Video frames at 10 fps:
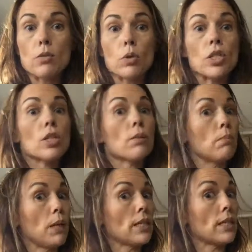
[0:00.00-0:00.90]
which
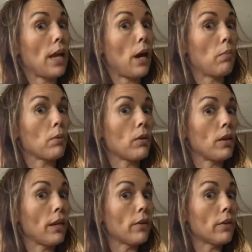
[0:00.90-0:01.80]
means capital
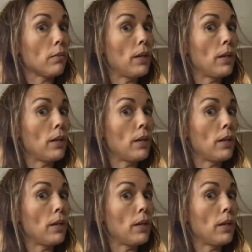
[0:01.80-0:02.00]
letter at the